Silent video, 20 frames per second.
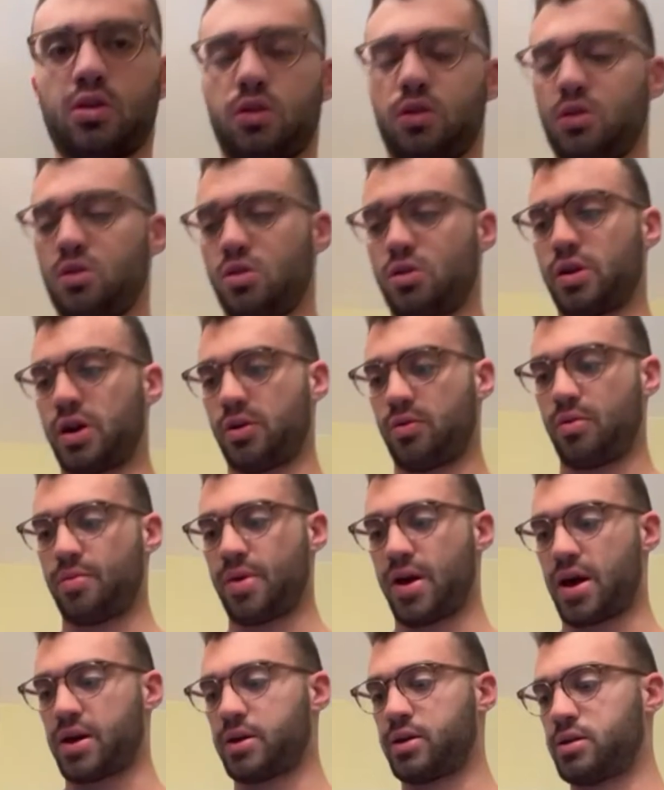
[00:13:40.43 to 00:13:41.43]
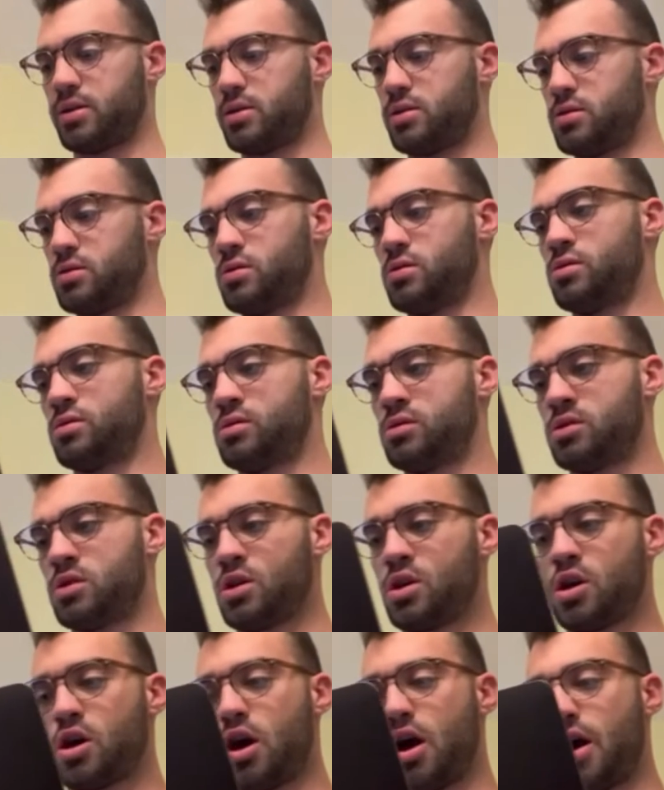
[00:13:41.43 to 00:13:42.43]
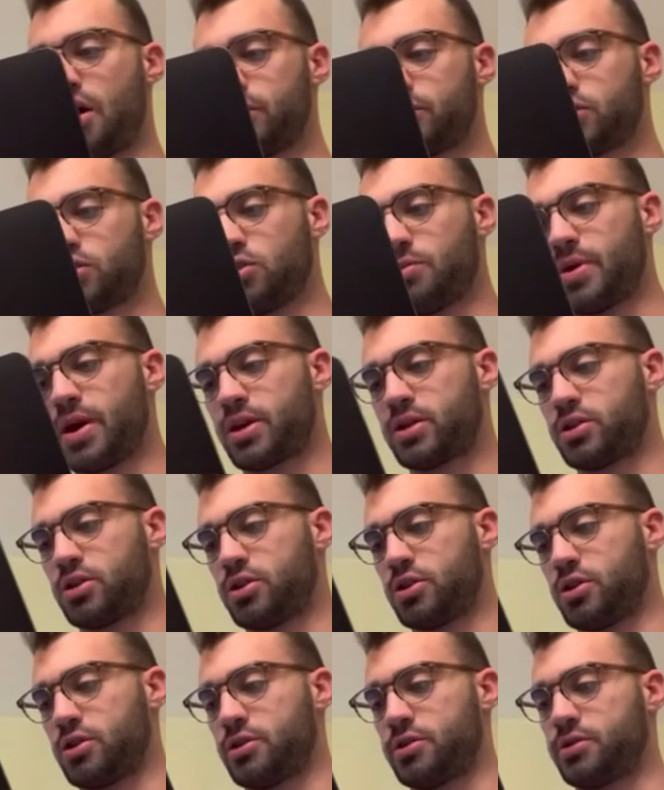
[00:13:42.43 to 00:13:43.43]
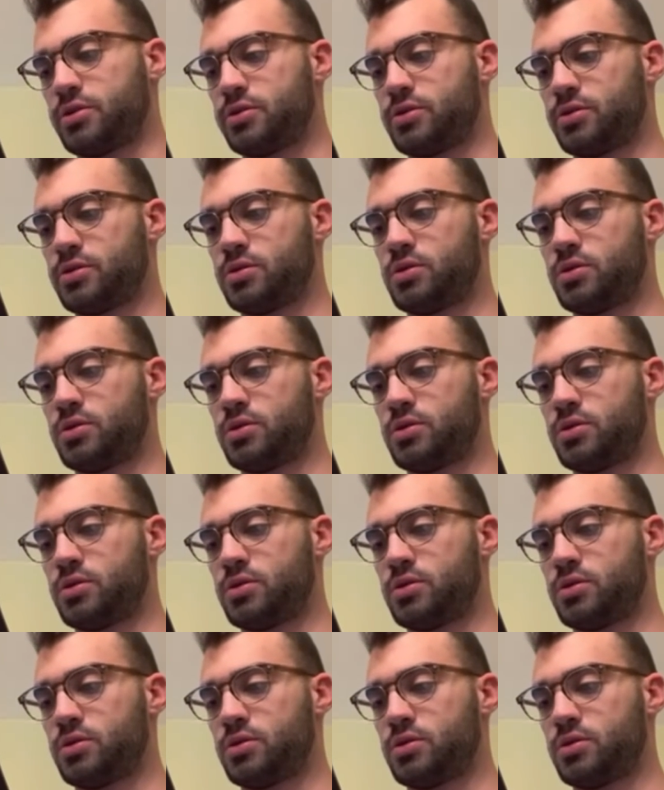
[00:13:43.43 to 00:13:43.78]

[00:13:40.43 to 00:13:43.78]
Okay, we're back. Alright, let's go back to Kurtz.